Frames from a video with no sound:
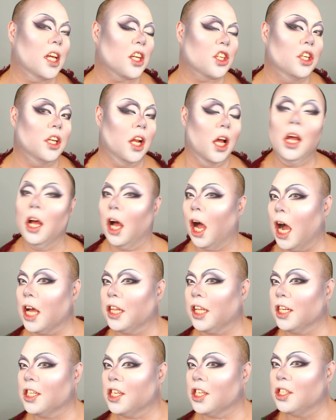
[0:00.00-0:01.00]
section. I
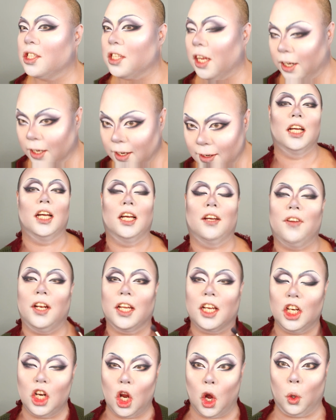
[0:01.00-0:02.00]
think this is stunning. I feel
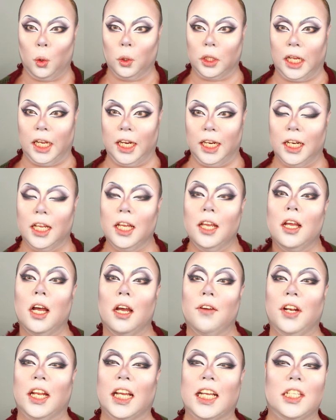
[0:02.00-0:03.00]
like an old lady.
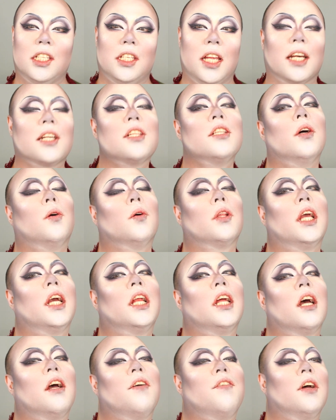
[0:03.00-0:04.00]
I feel like a sexy old
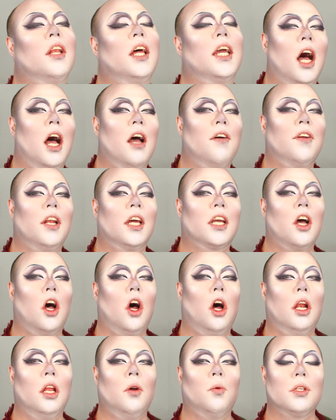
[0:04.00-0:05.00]
lady. I feel like a
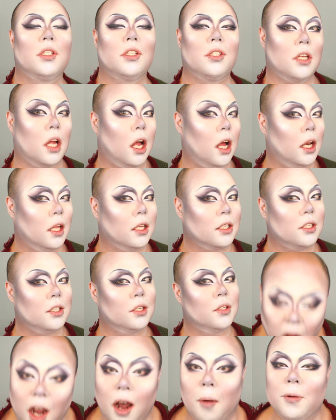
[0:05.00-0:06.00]
Hollywood starlet.
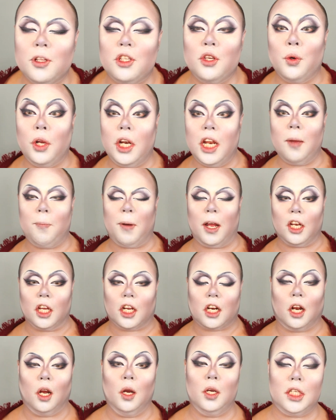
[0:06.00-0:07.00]
I'm gonna do a lip, and the
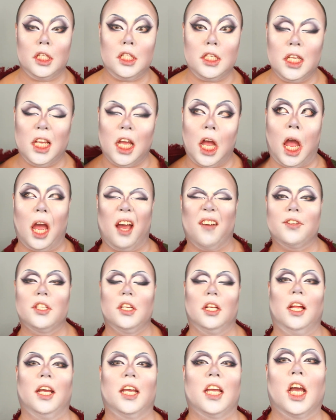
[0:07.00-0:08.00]
closest thing I have
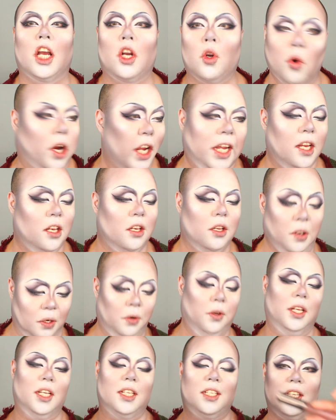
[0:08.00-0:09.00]
to like a gray
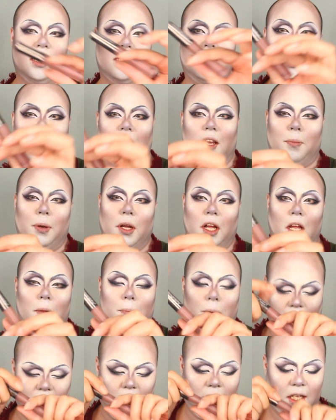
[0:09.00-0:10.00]
nude is this like
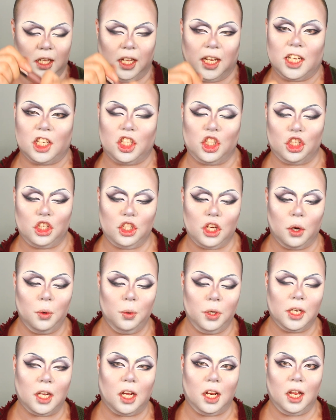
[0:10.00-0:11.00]
purpley like
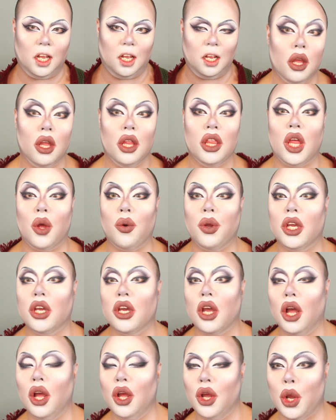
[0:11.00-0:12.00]
stone color. There we
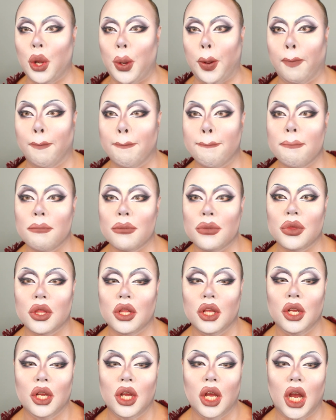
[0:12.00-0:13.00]
go.
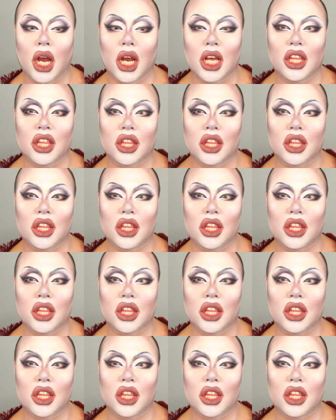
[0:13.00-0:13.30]
I